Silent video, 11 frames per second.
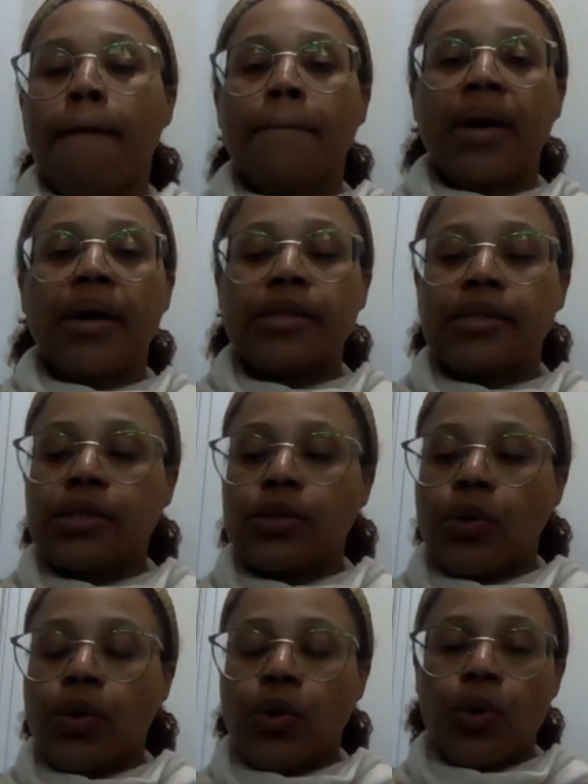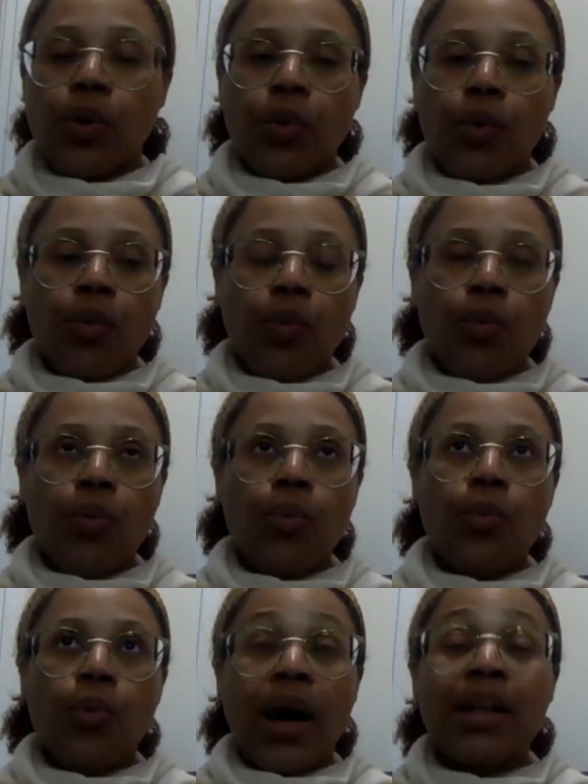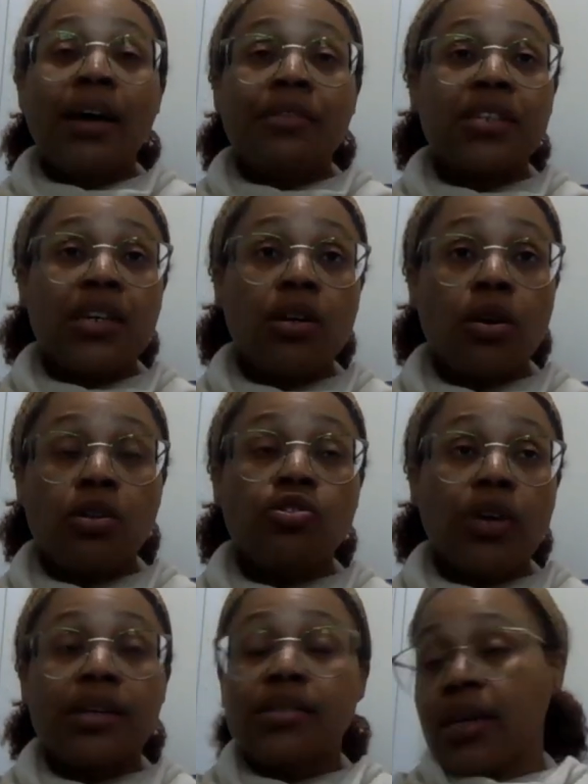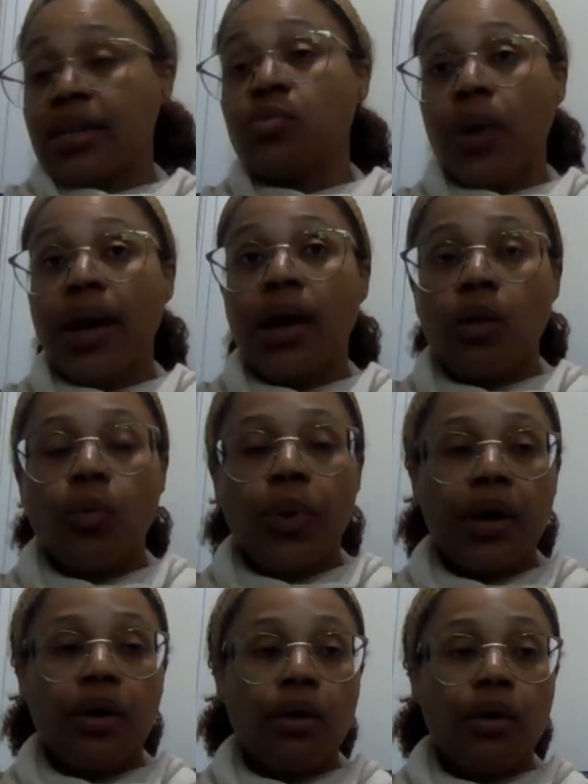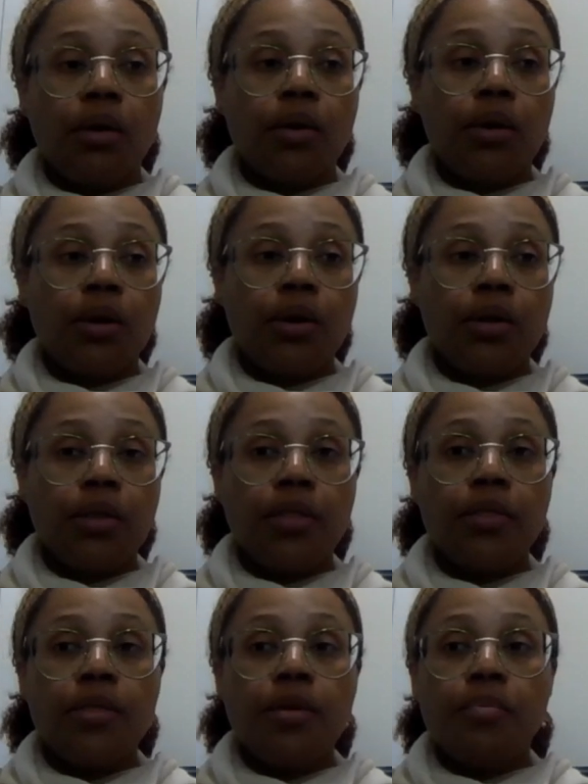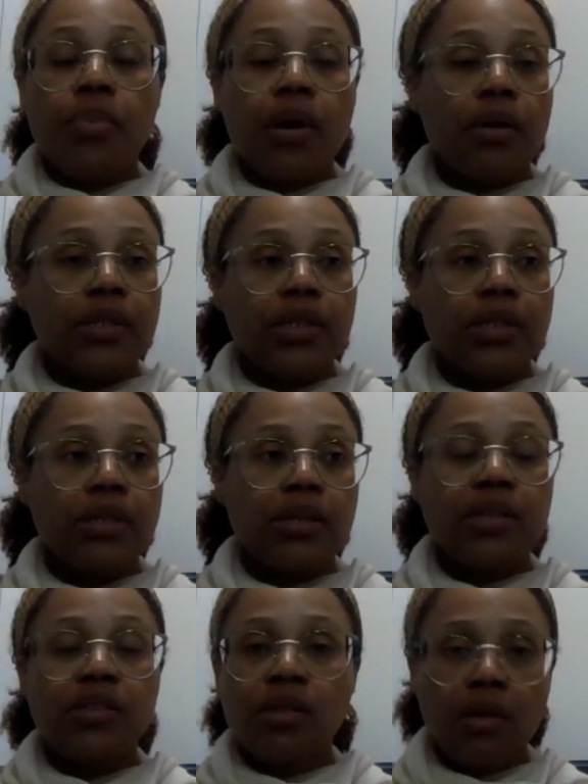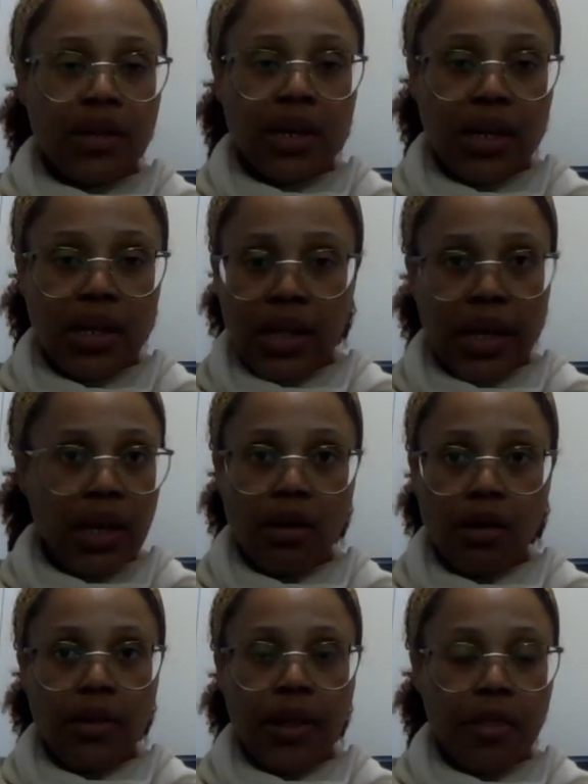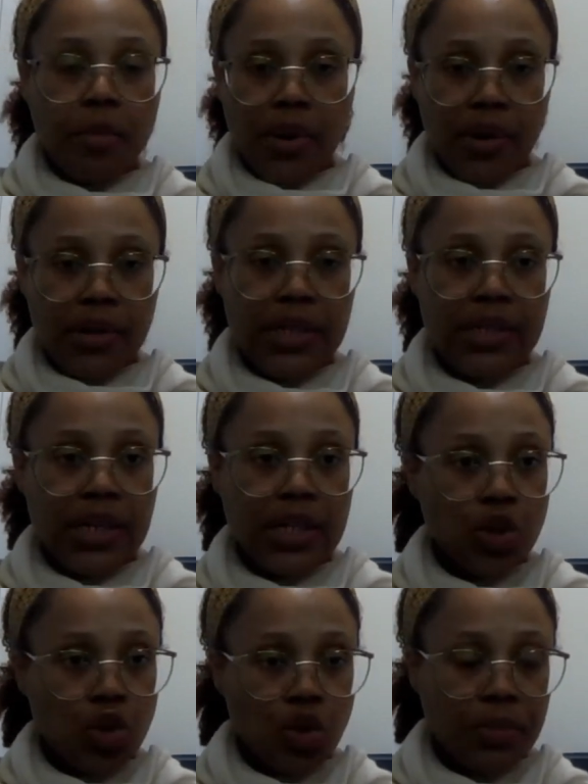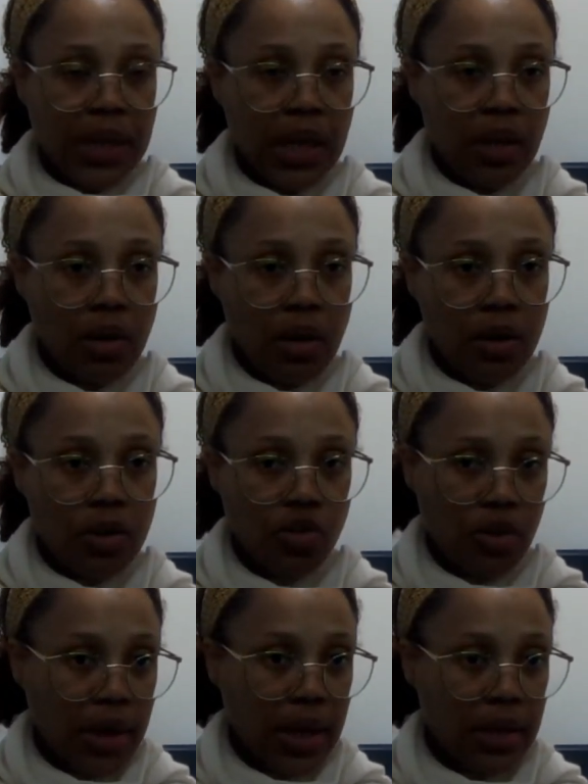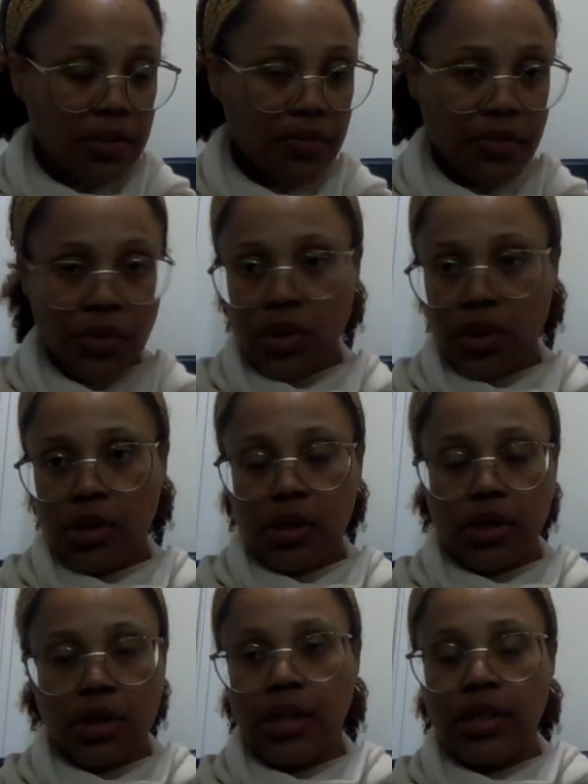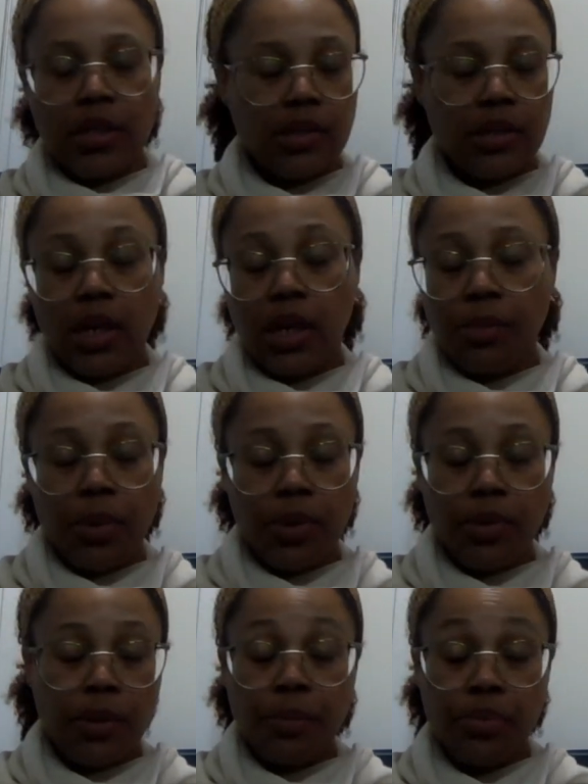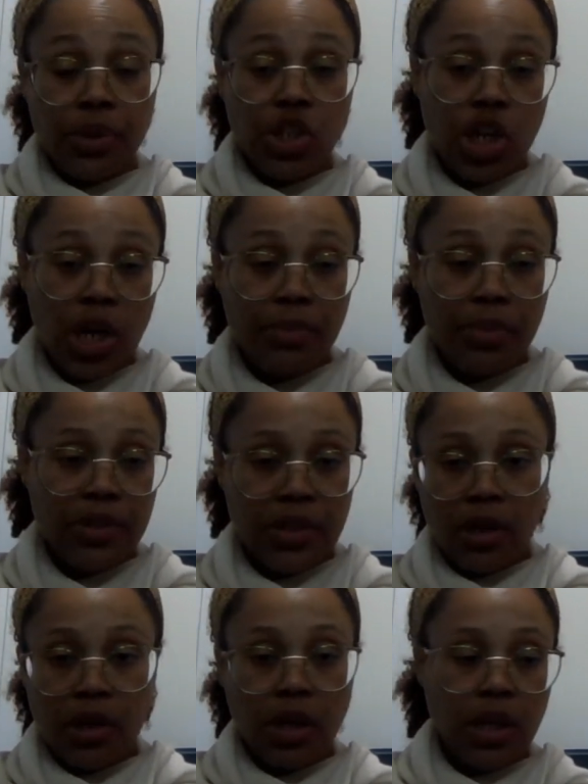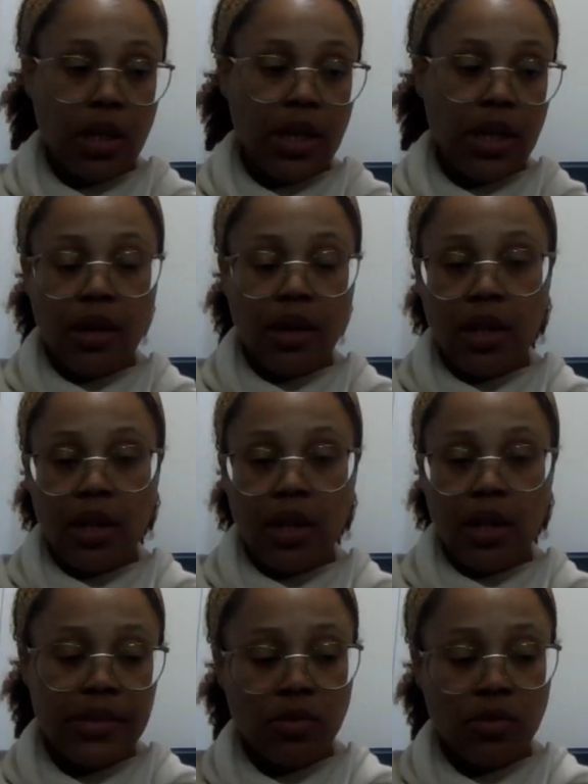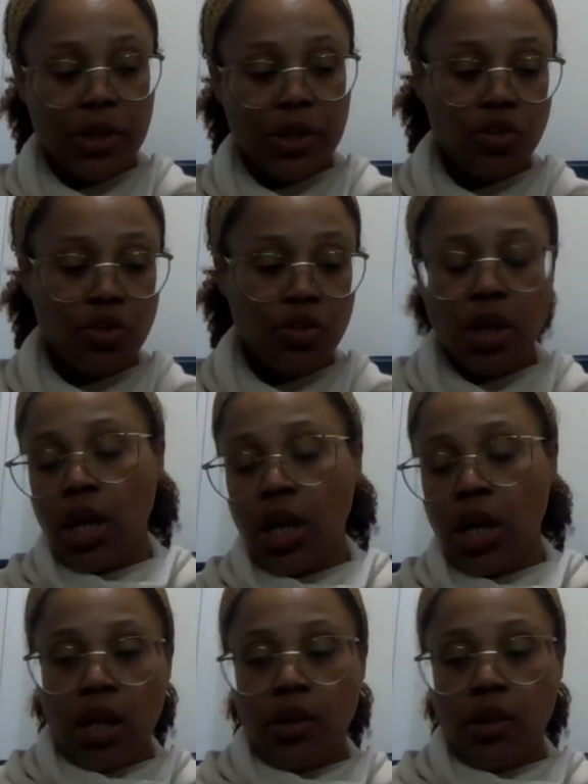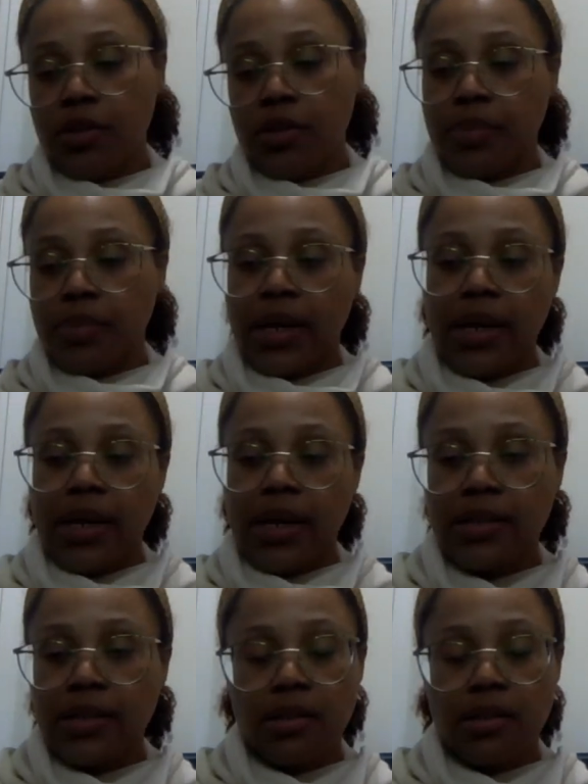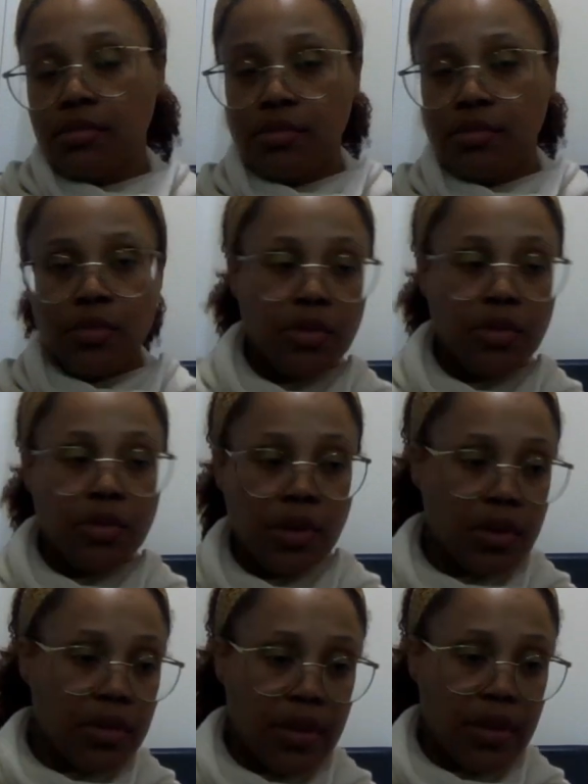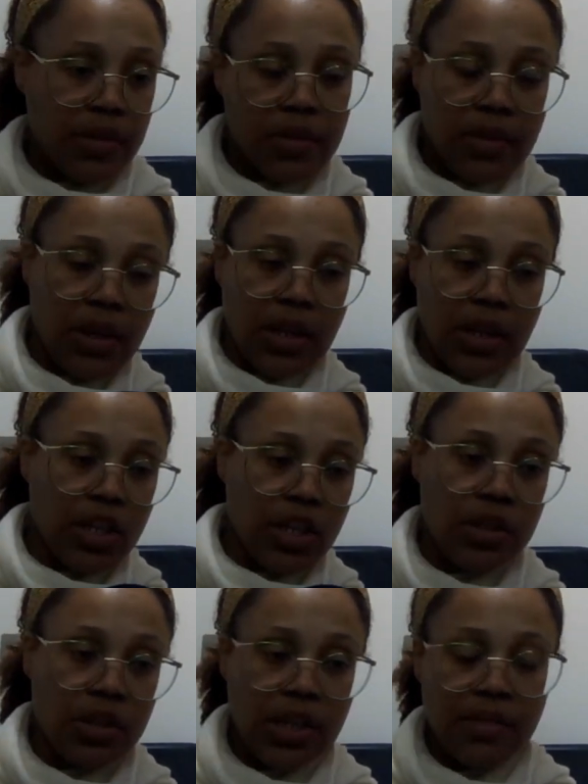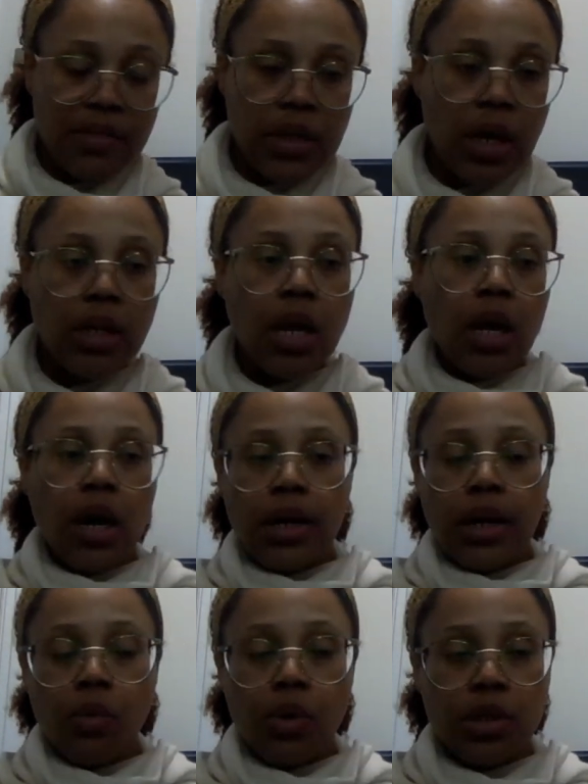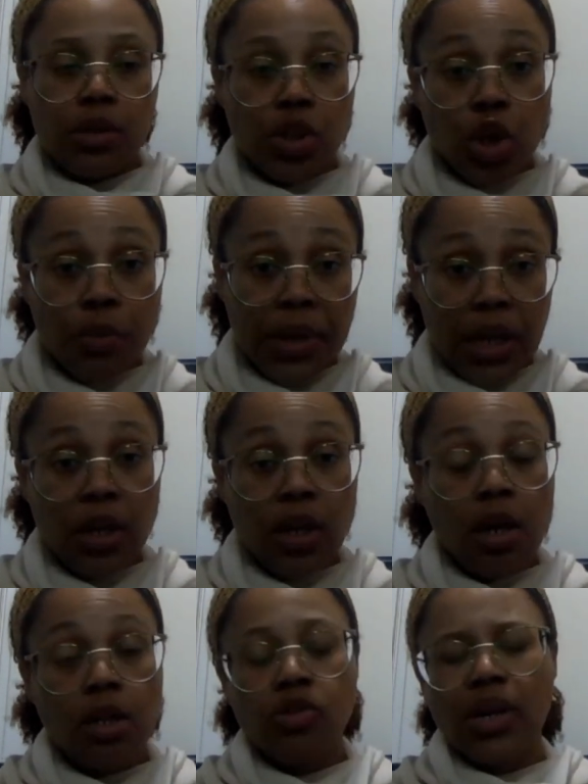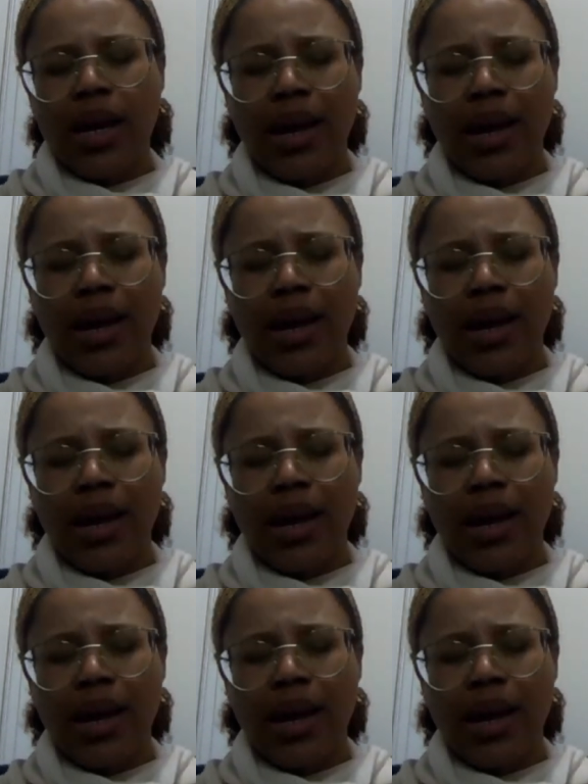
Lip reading: But and I've seen contracts as well where the parties, it's not clear that the parties can terminate the contract for let's say a breach happens, and I'll get a client that says, oh Patricia, the supplier has done this thing that they shouldn't have done, and I want to terminate the contract.